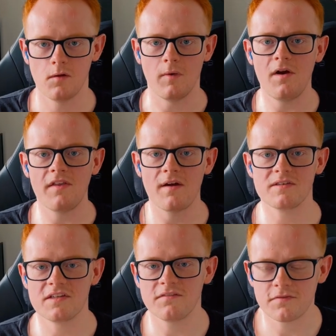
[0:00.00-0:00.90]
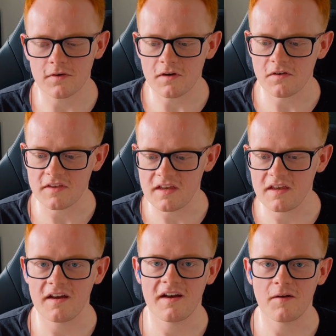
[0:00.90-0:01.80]
Well, that was it for all
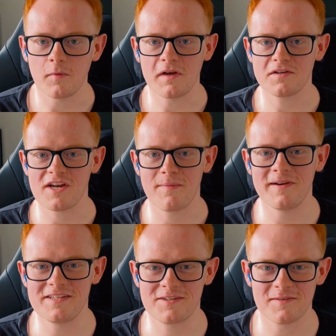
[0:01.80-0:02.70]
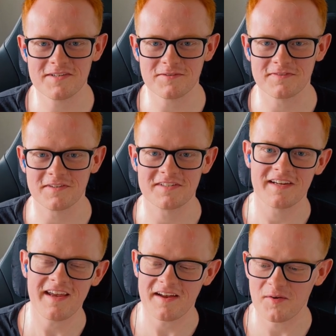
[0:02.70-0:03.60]
the uh, weird Japanese commercials for
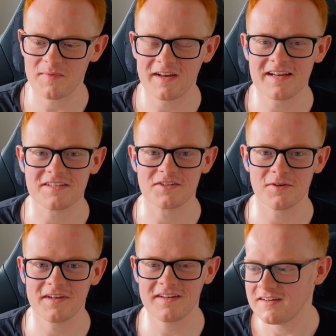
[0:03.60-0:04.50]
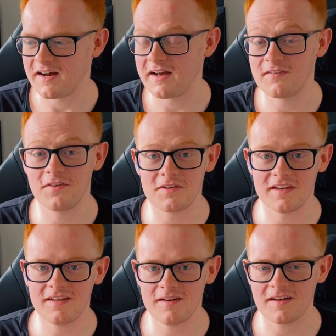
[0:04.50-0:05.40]
today. I hope you guys enjoyed it. Uh, if you
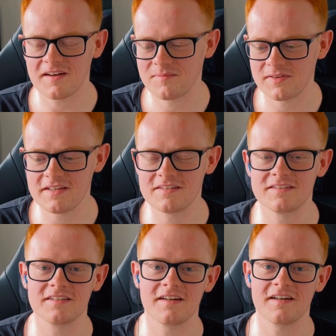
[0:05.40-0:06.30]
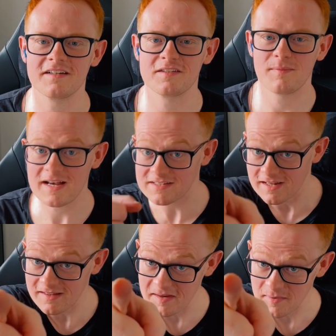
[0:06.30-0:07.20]
did, uh, please uh, smash
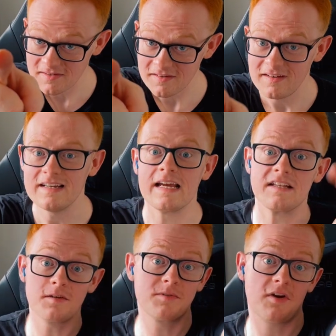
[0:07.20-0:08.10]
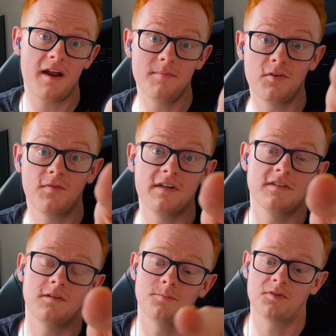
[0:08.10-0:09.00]
that like button and subscribe. Don't forget to
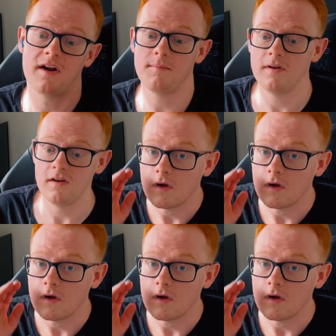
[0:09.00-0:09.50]
subscribe.